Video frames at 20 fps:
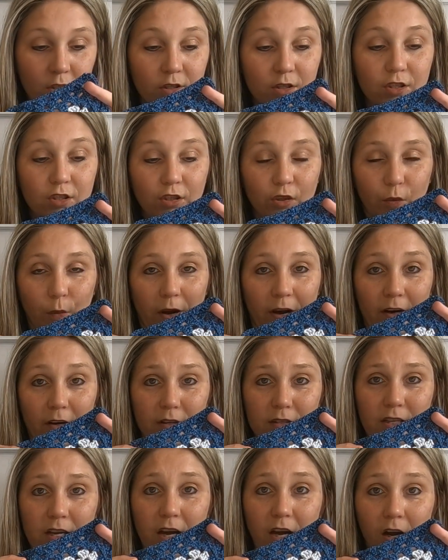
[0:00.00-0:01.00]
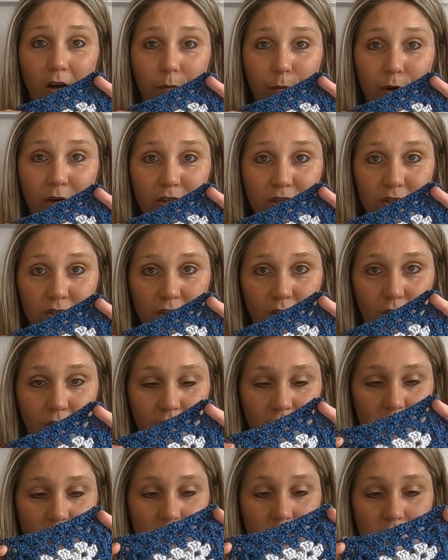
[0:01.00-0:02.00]
squares. How precious are
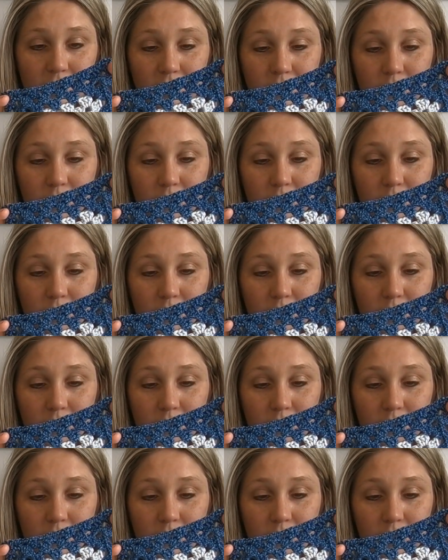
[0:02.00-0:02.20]
these?